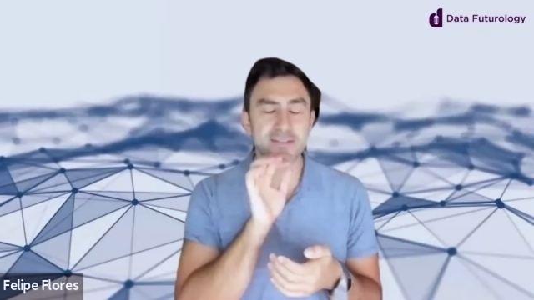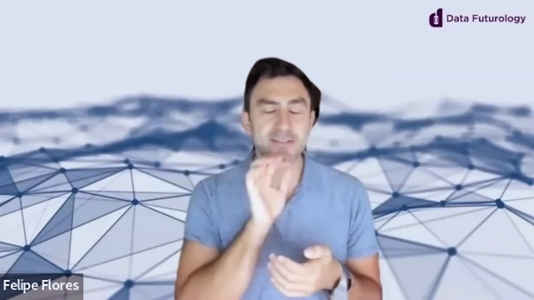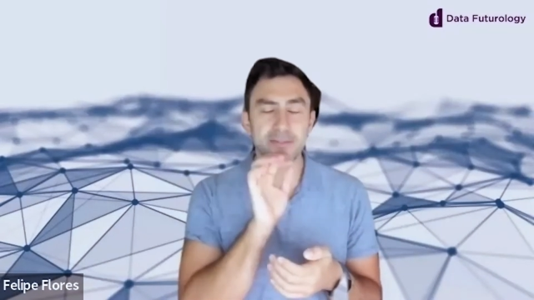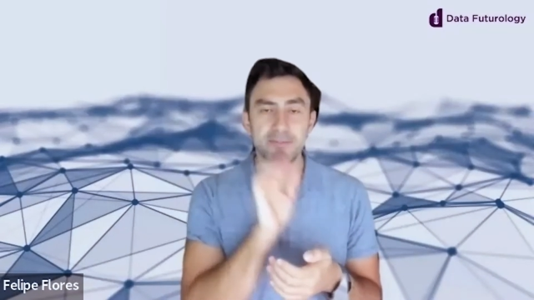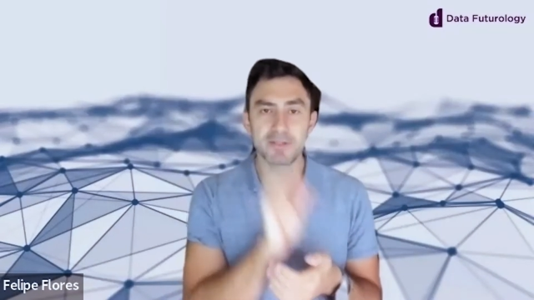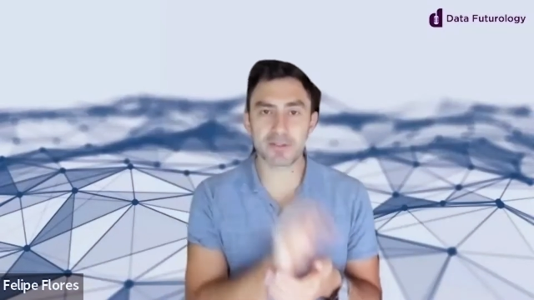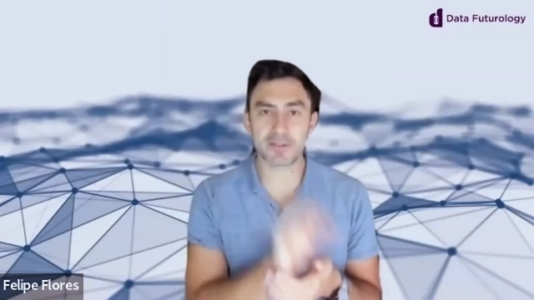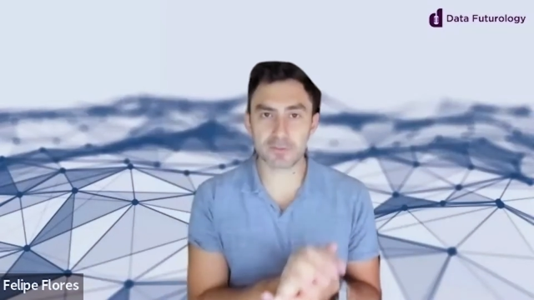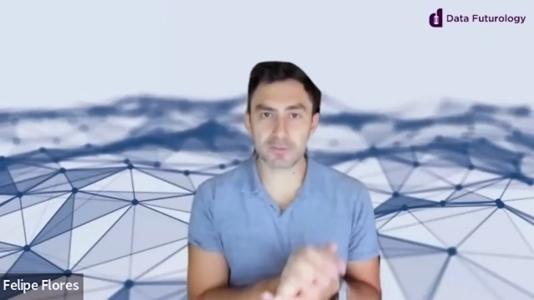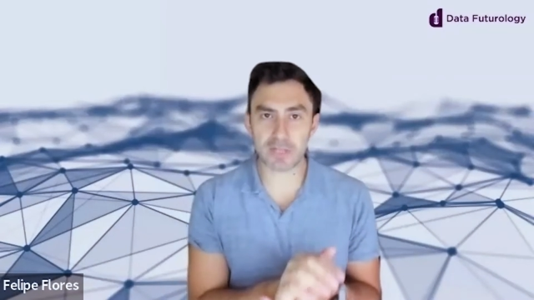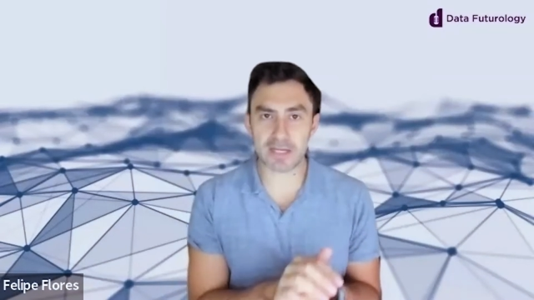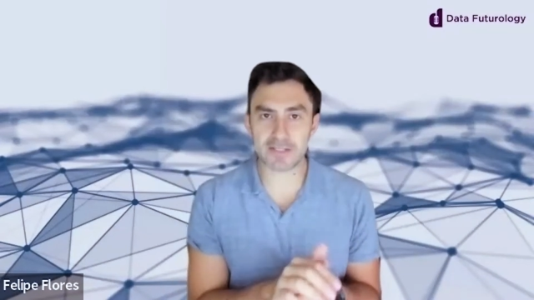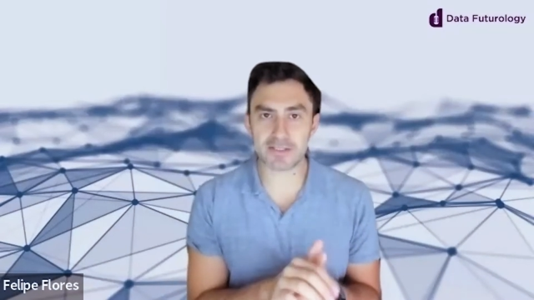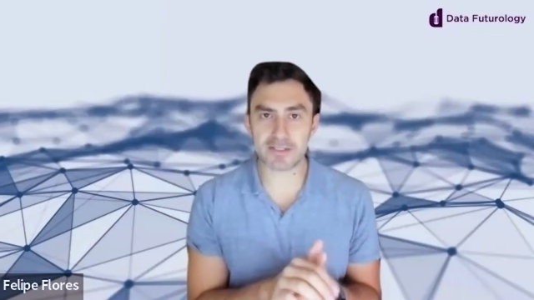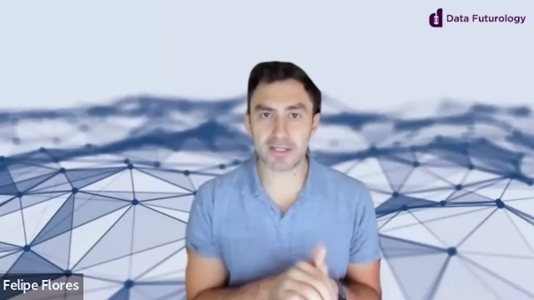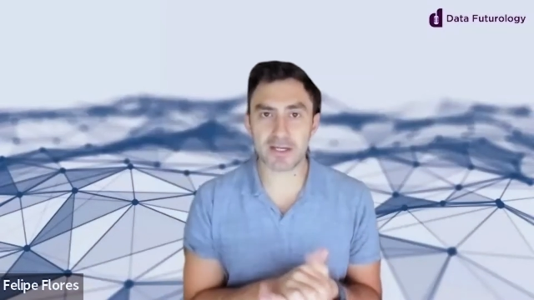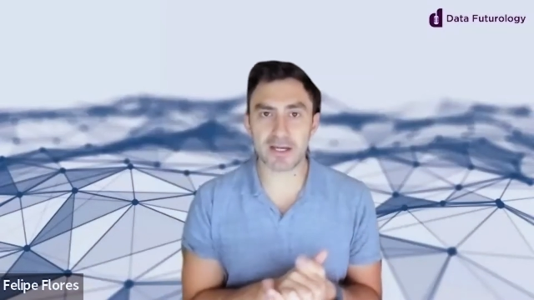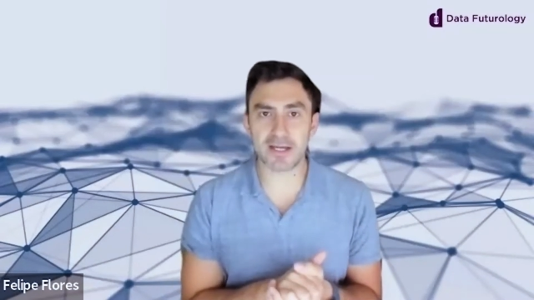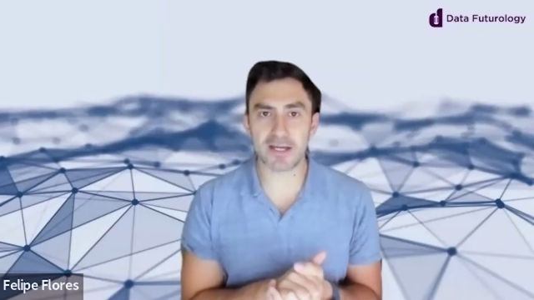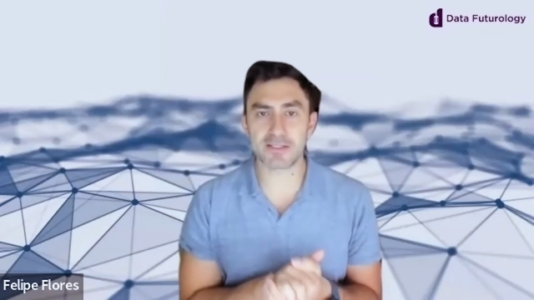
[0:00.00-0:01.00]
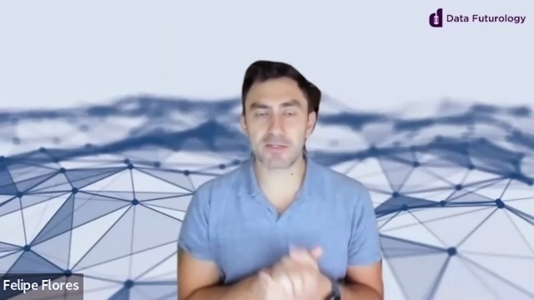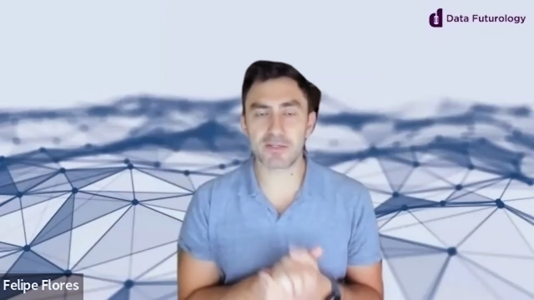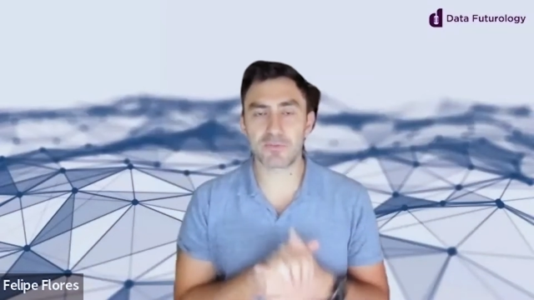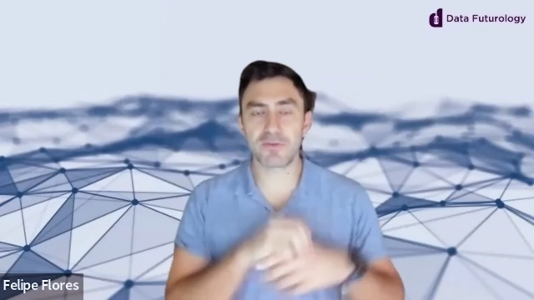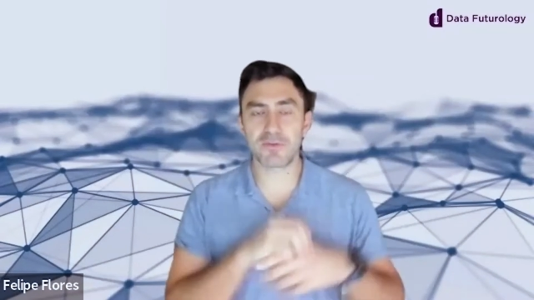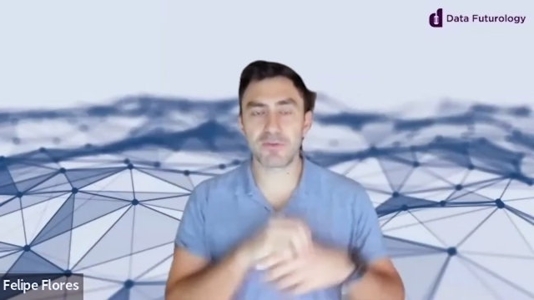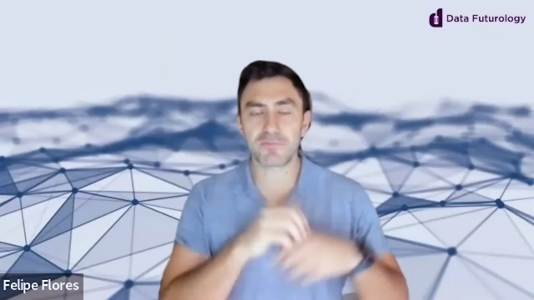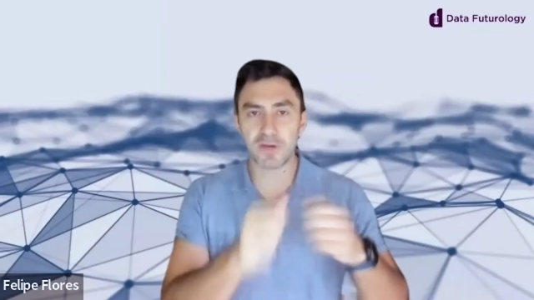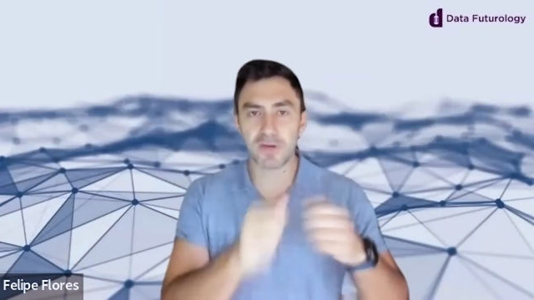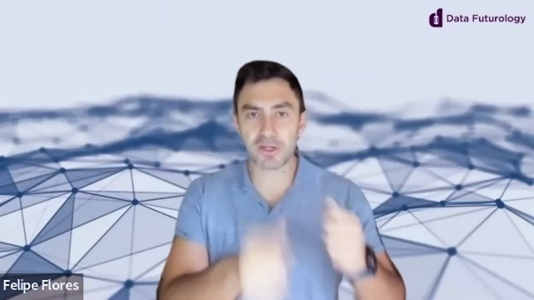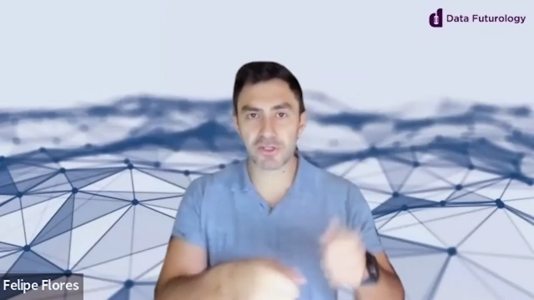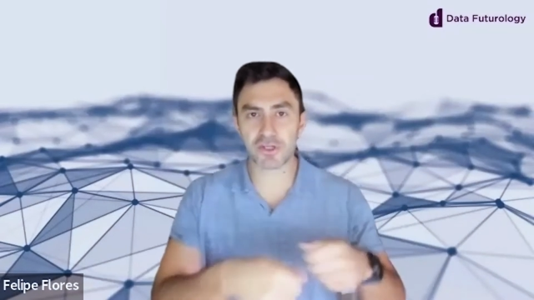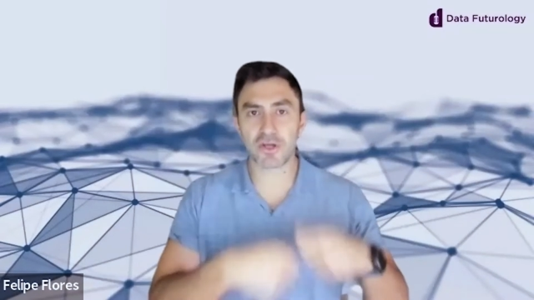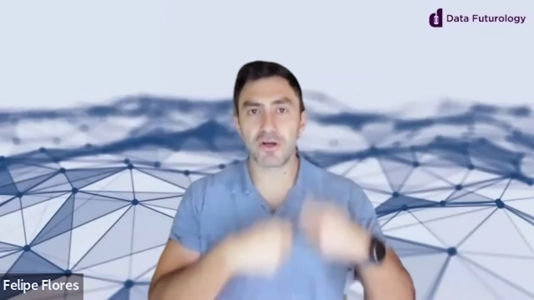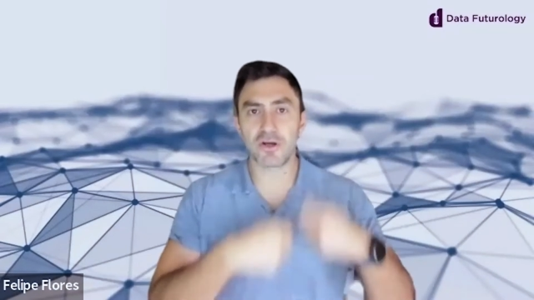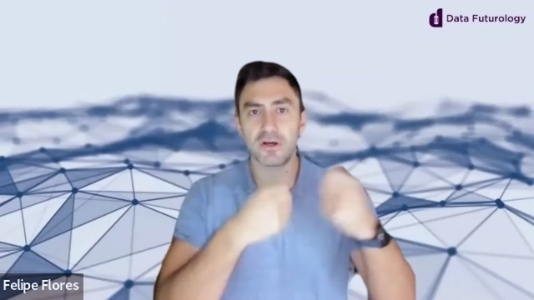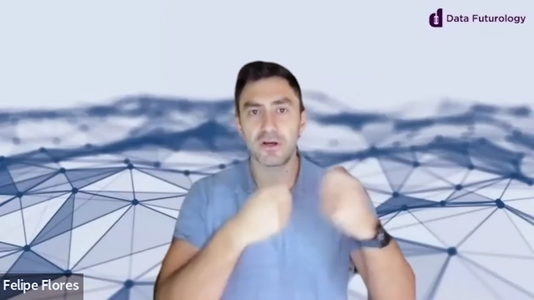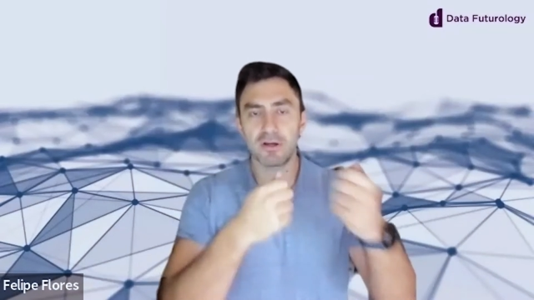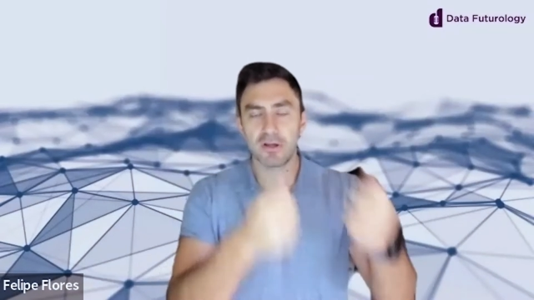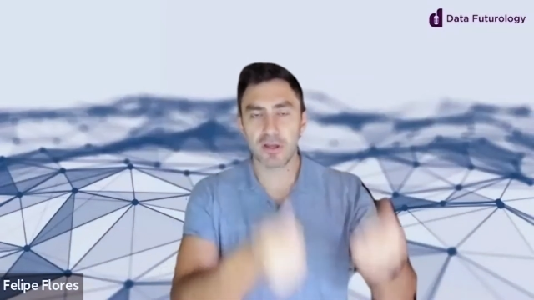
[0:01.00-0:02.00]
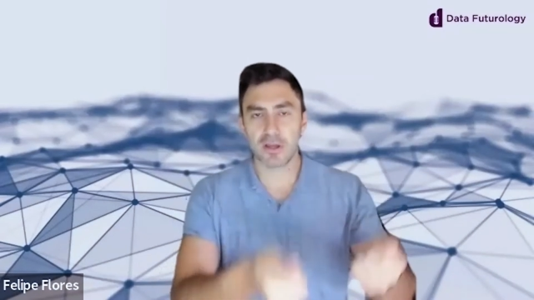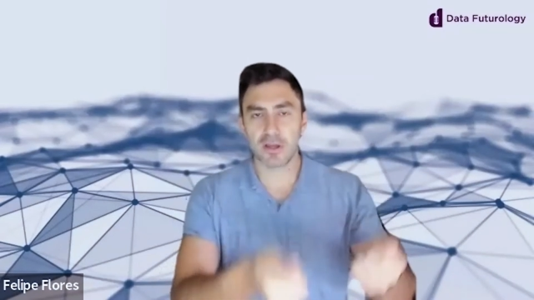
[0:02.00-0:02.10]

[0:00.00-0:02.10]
Something as a refresher